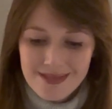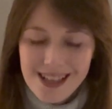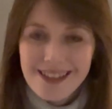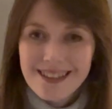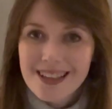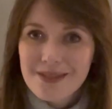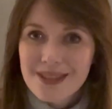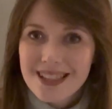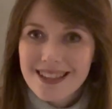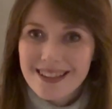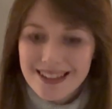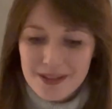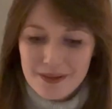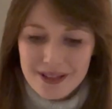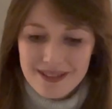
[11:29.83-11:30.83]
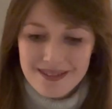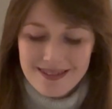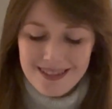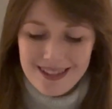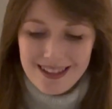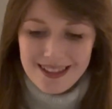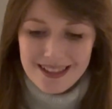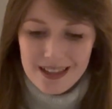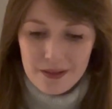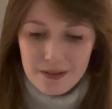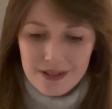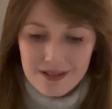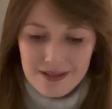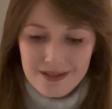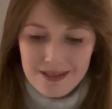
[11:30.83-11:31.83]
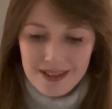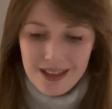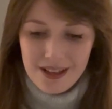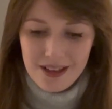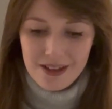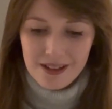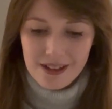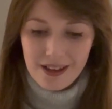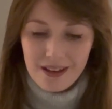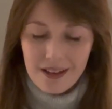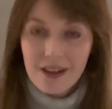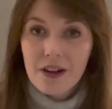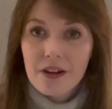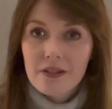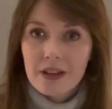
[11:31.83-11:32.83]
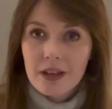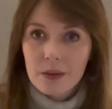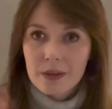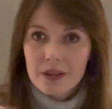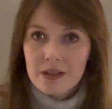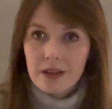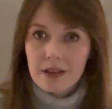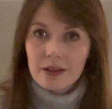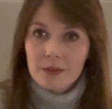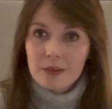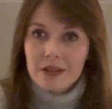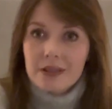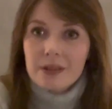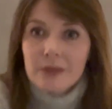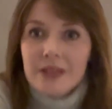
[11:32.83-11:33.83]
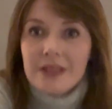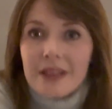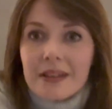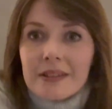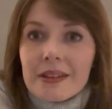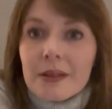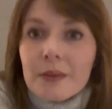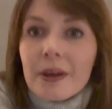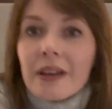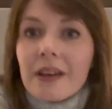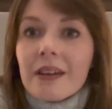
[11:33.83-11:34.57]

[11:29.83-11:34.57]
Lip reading: Oh, that was a nice one. I like that one. Okay, right now, 1 second, because someone's texting me.